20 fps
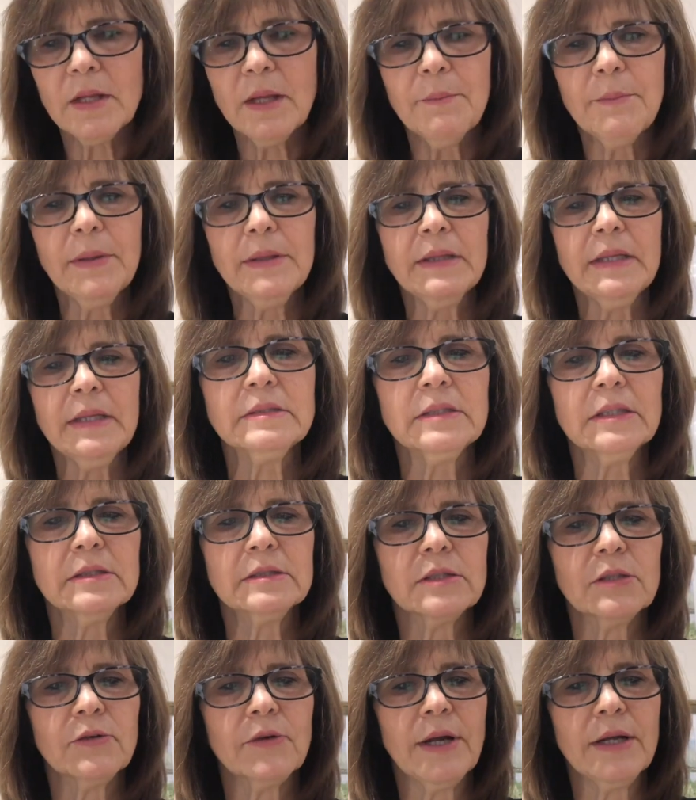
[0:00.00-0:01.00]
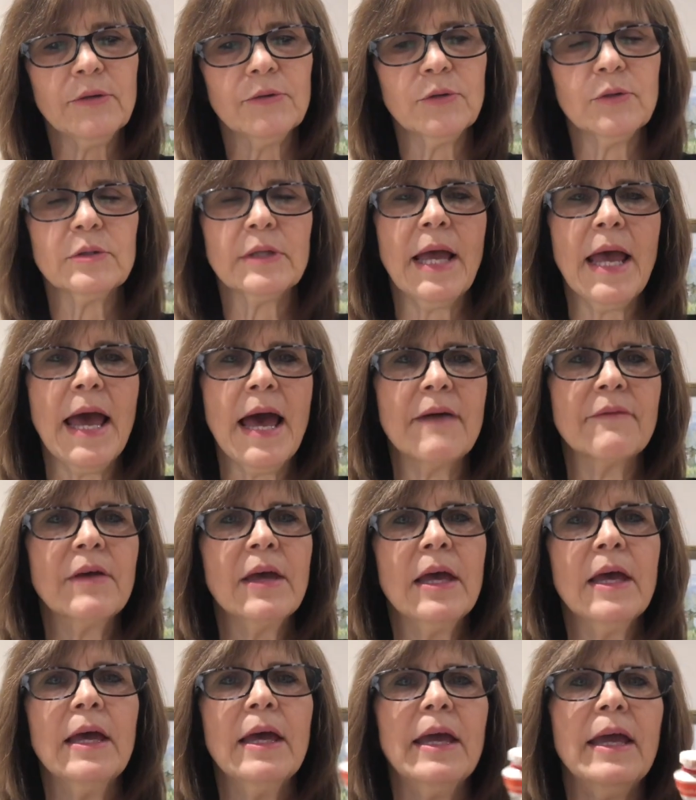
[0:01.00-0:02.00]
But is a great tool to have.
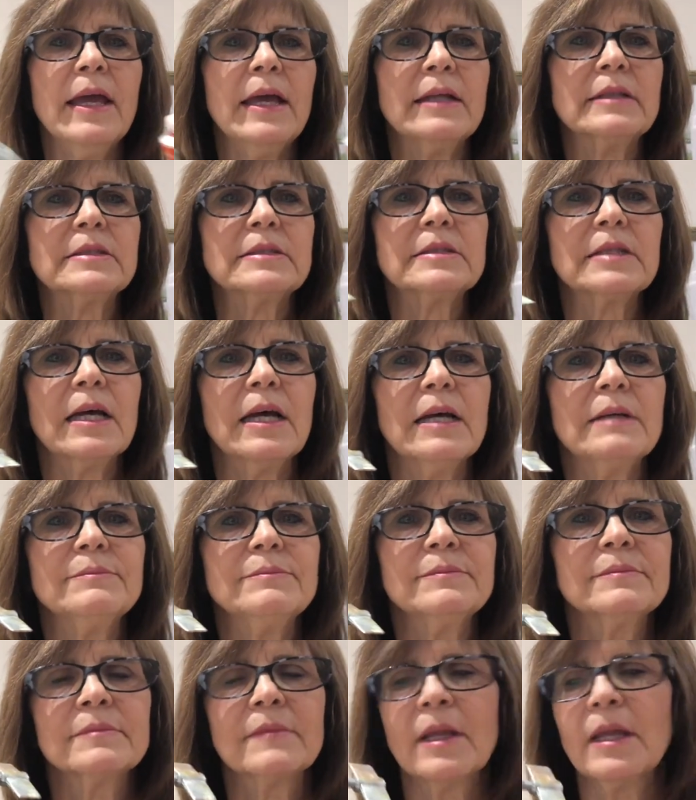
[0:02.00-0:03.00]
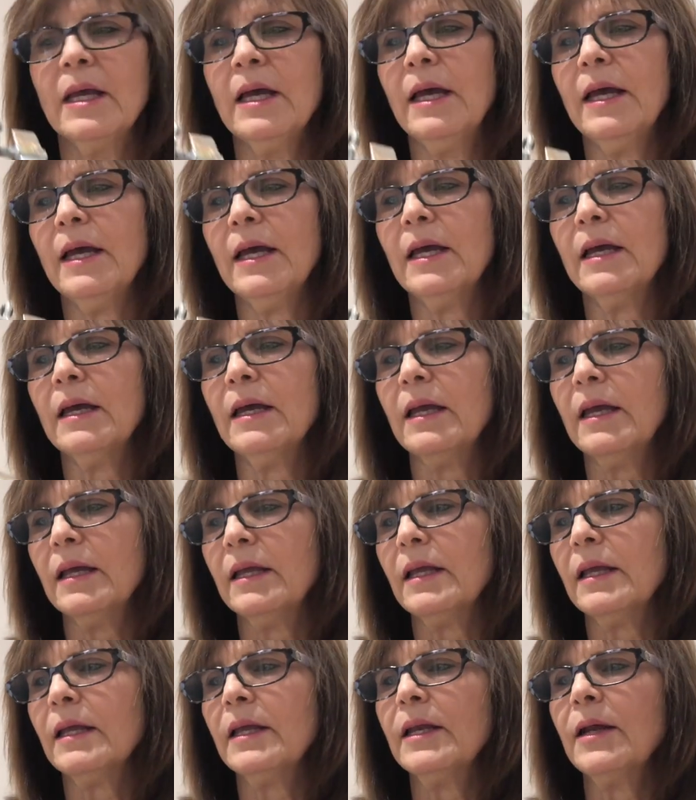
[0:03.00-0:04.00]
It's, um,
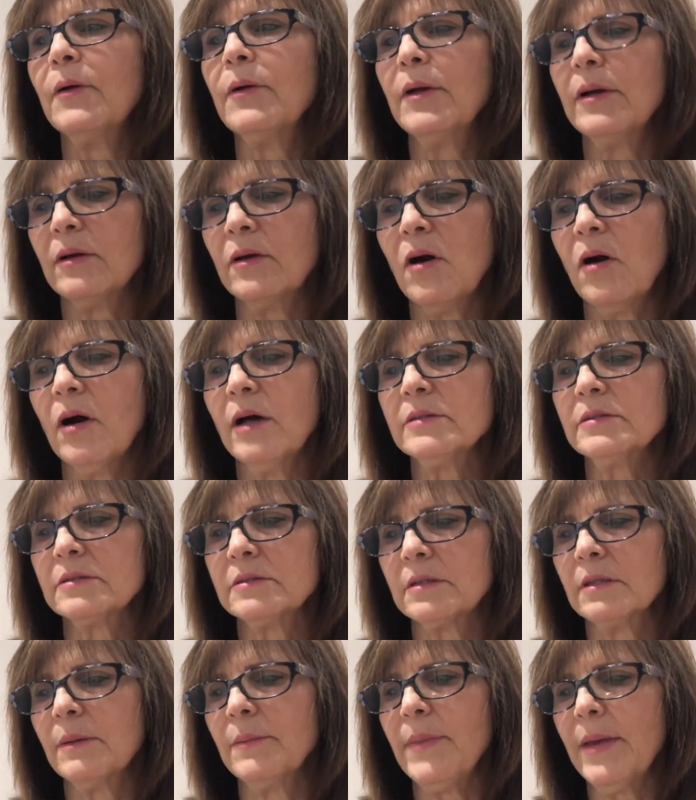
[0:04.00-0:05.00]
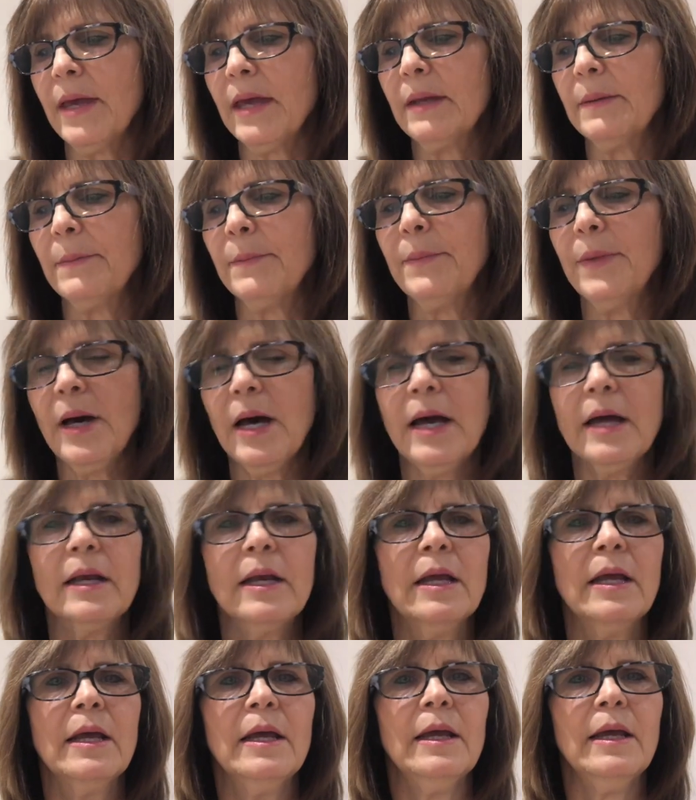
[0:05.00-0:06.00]
it, you know, it'll cost a bit, but
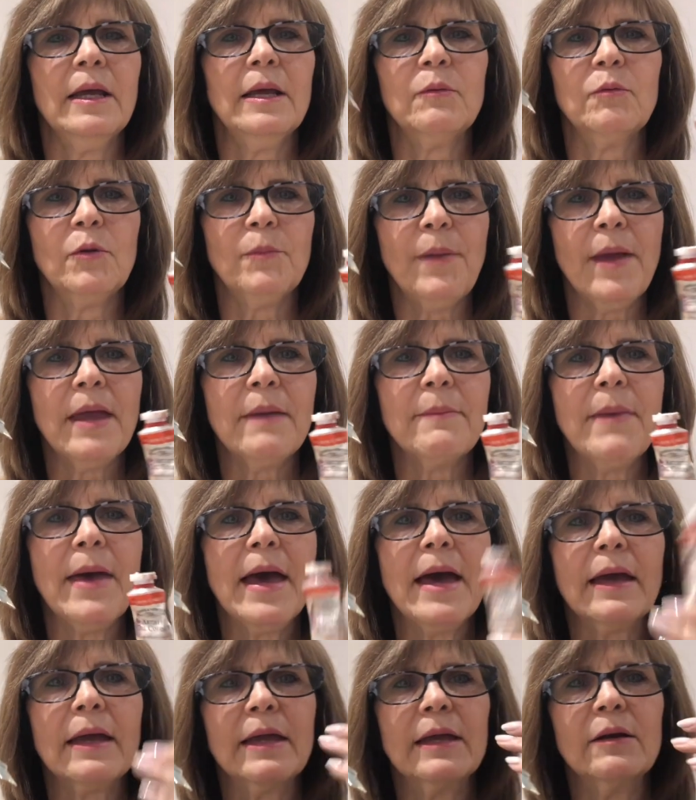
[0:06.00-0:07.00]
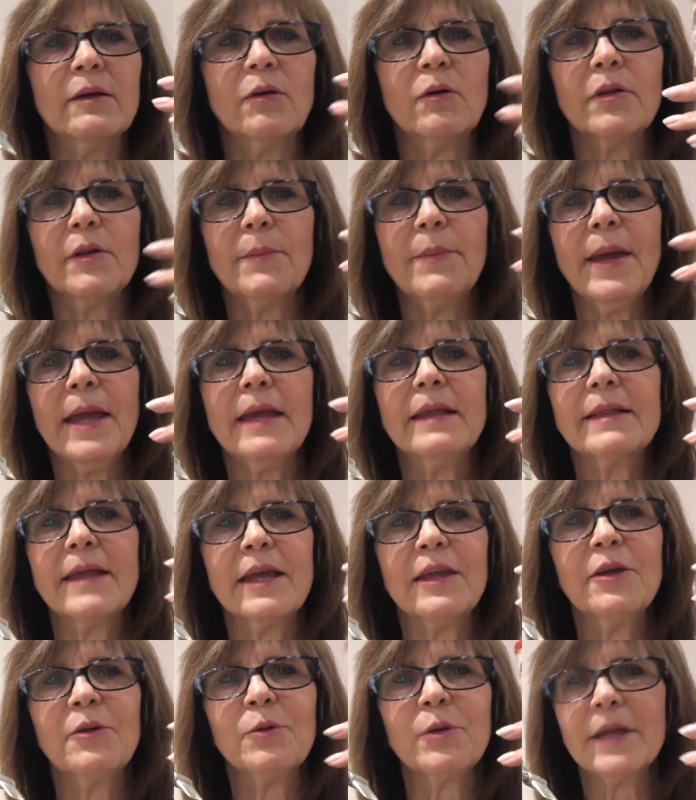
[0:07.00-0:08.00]
it will pay back in all the paint that
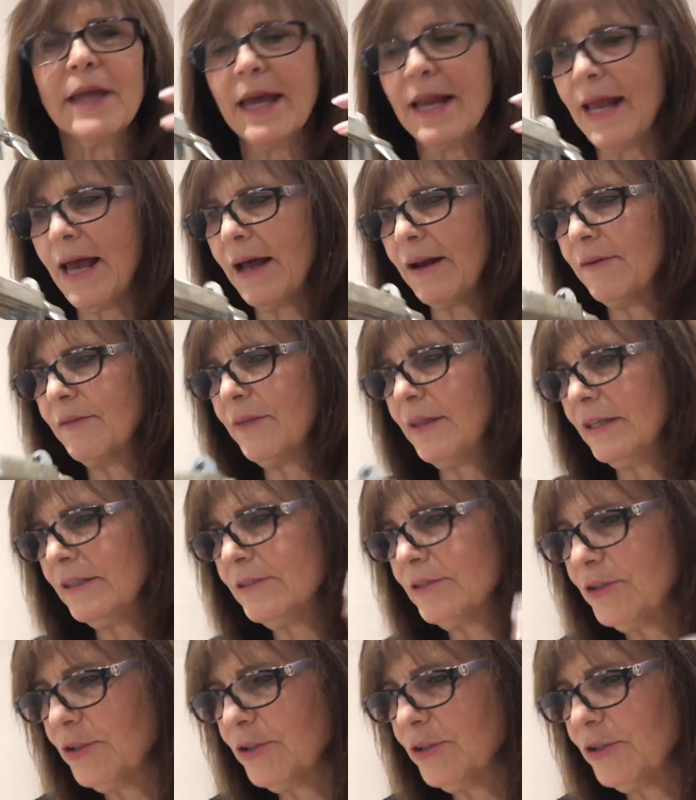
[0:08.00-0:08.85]
you will get out of these